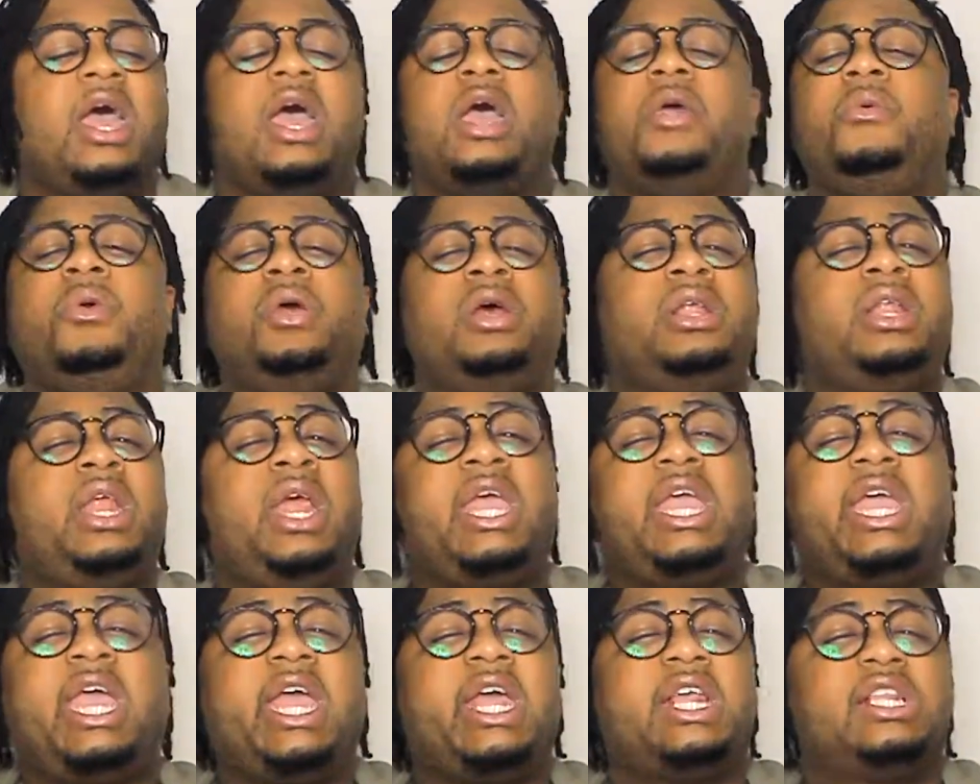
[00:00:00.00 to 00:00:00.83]
It really
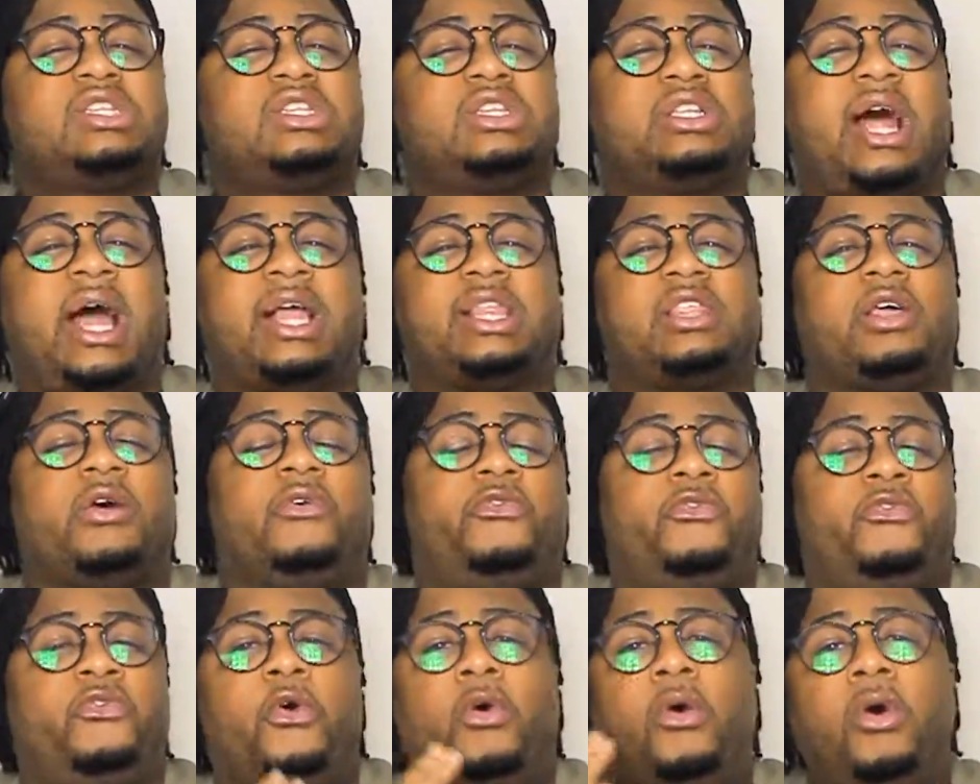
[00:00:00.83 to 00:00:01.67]
didn't get into like the
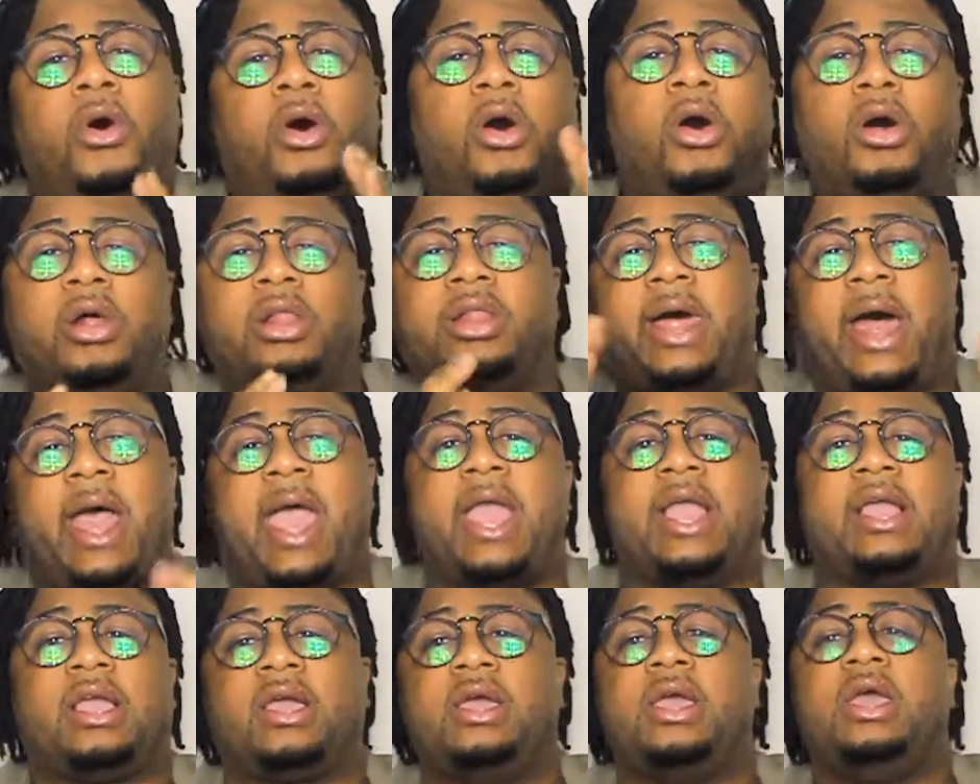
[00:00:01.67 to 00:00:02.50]
full
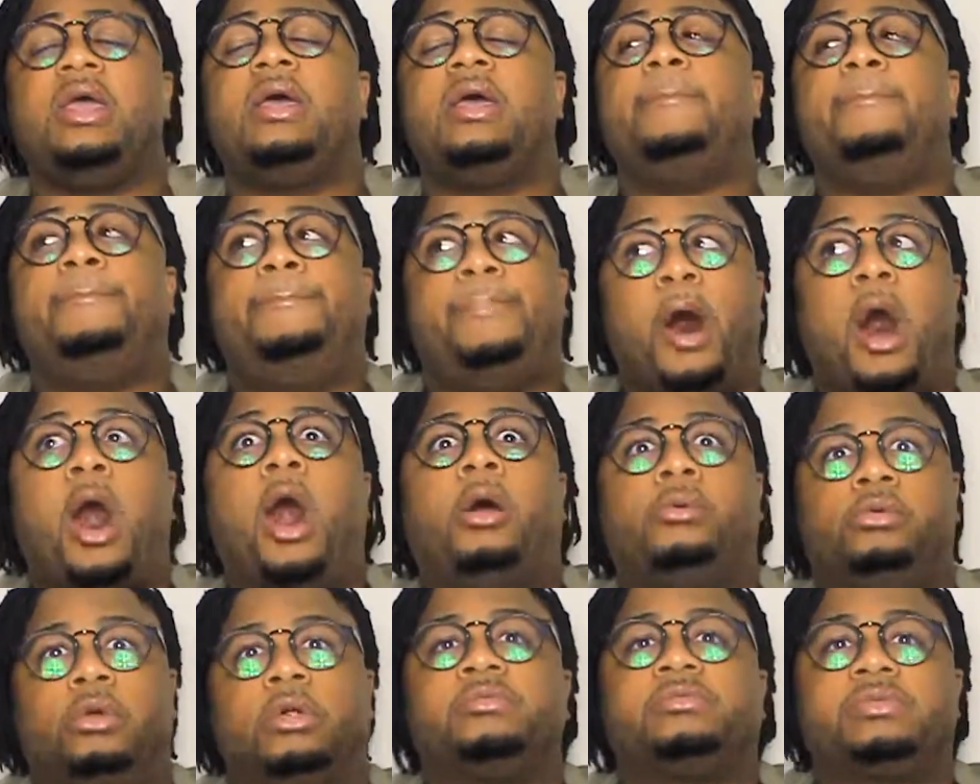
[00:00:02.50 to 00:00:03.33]
like
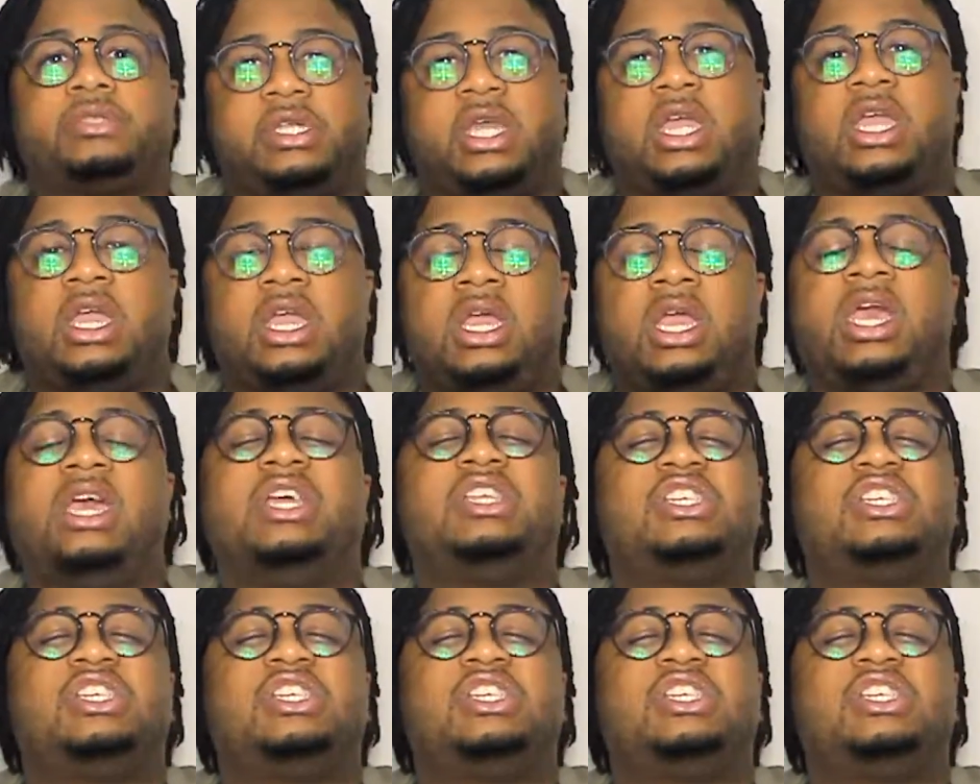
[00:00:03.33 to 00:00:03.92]
ballroom scene.